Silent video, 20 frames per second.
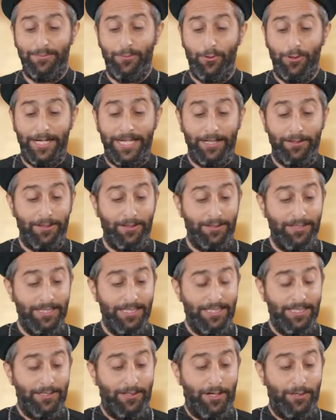the morning are
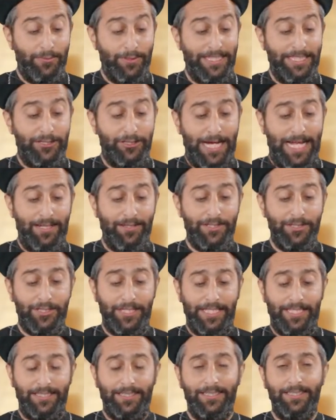really
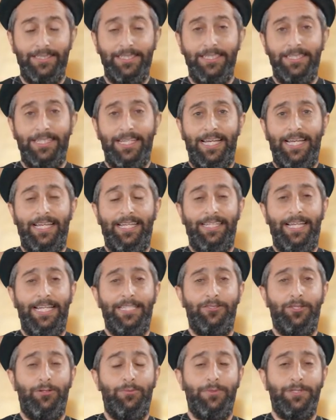challenging.
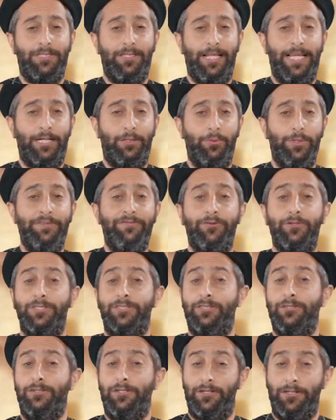It's almost like we
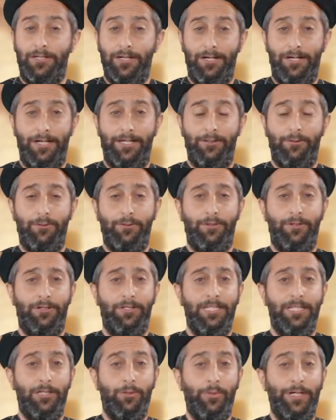forsook God
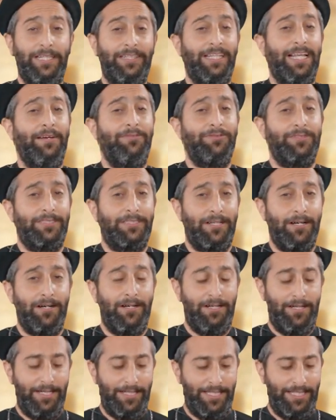or we left
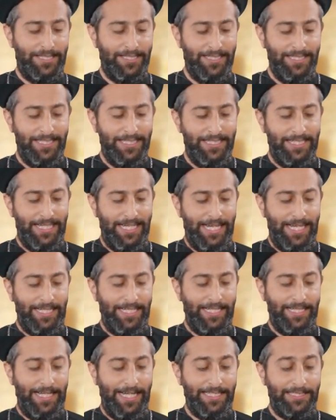God. And
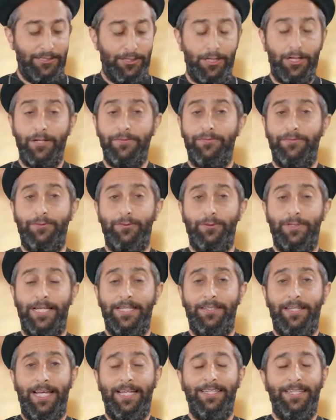it's hurtful
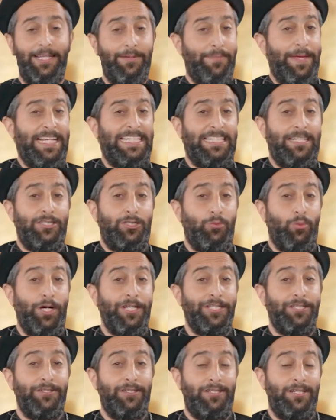and it makes us
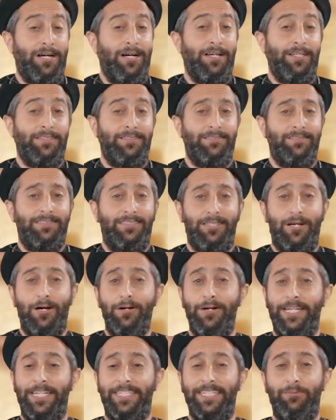wonder, God,
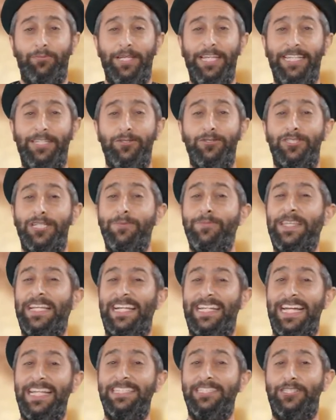sorry, did we do something
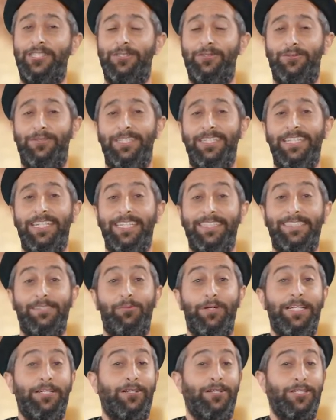against you? Did
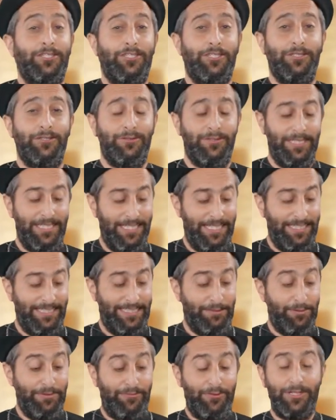we hurt you?
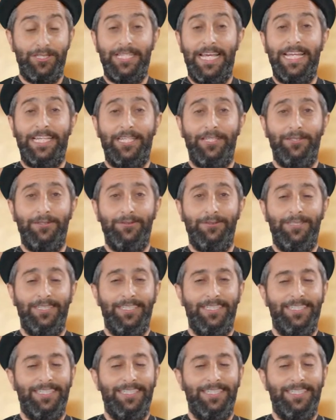Did we forsake you?